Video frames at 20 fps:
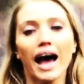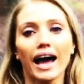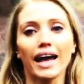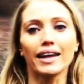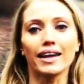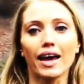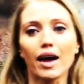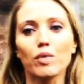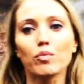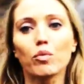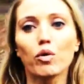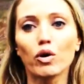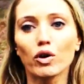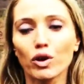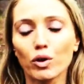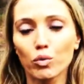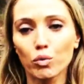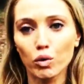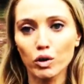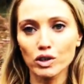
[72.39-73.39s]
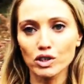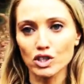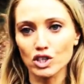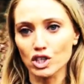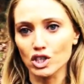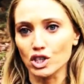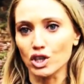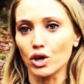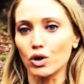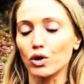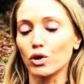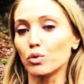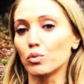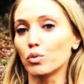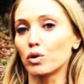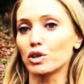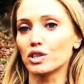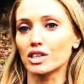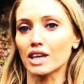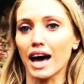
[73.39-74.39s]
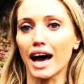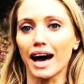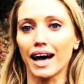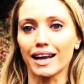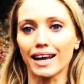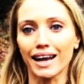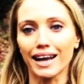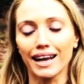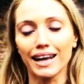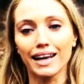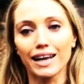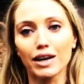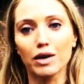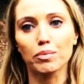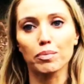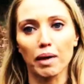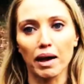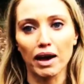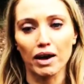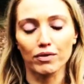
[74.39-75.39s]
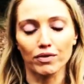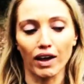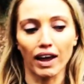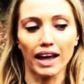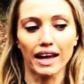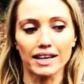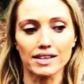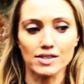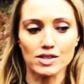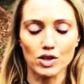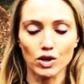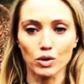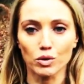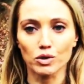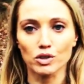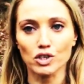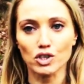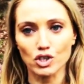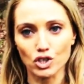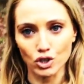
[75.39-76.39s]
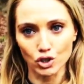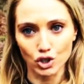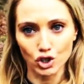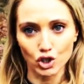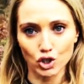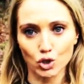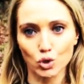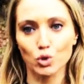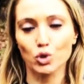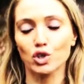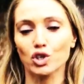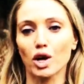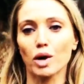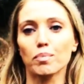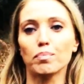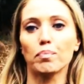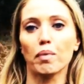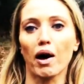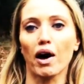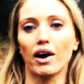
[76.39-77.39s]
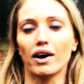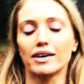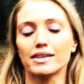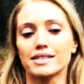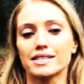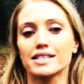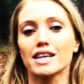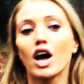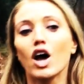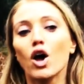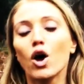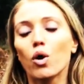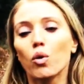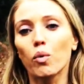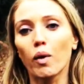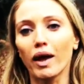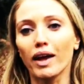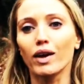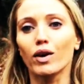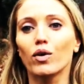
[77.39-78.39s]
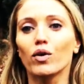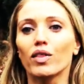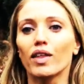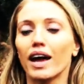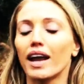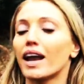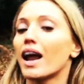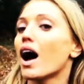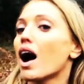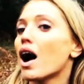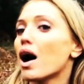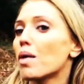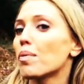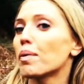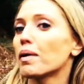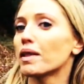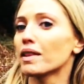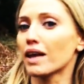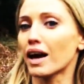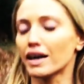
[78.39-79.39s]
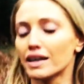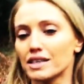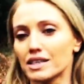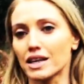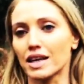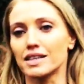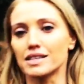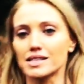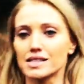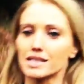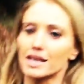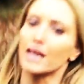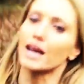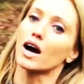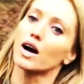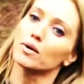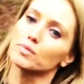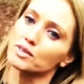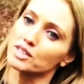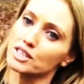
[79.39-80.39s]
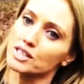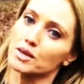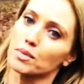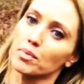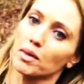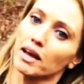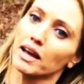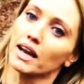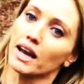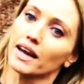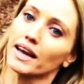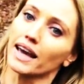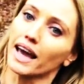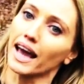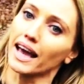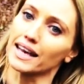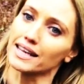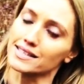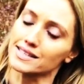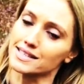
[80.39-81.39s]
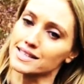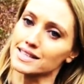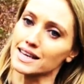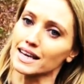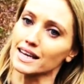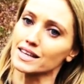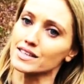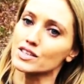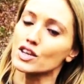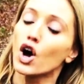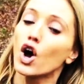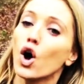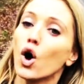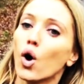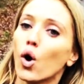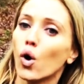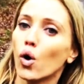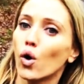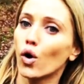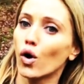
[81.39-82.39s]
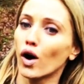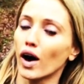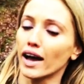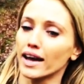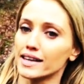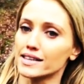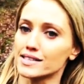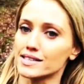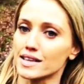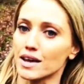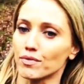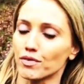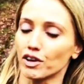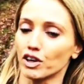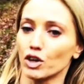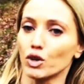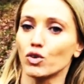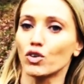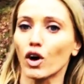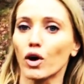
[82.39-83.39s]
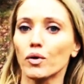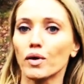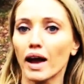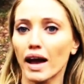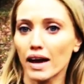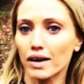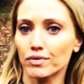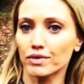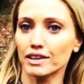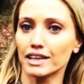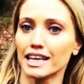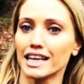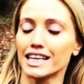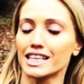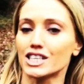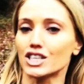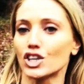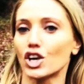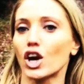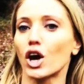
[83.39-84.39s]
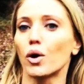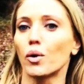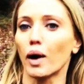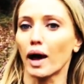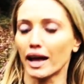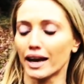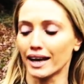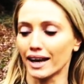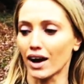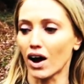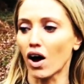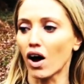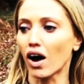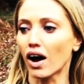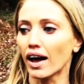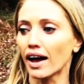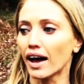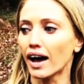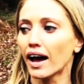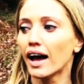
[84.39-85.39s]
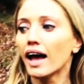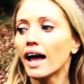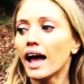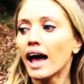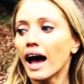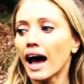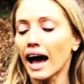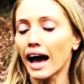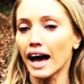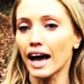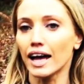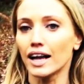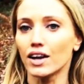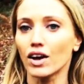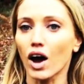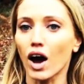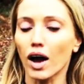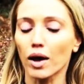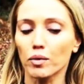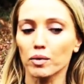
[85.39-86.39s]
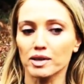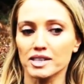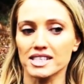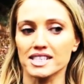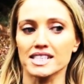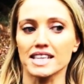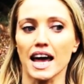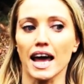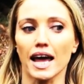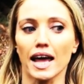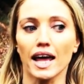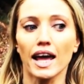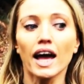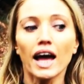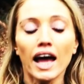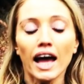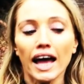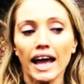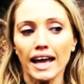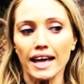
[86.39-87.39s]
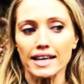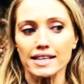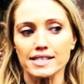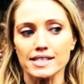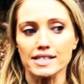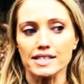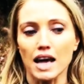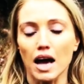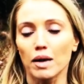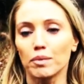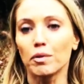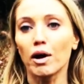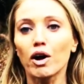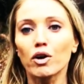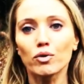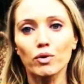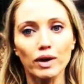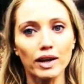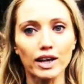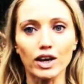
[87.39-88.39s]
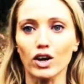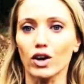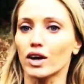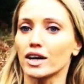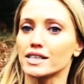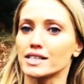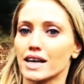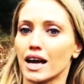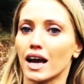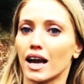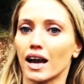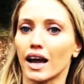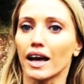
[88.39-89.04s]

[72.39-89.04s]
And yet what you want to do, you want to add a little bit of hit. So you want to do shorter bursts where you're then upping that intensity up to something like a 6 or a 7. You don't ever need to go any higher, and I would say it's a really good idea.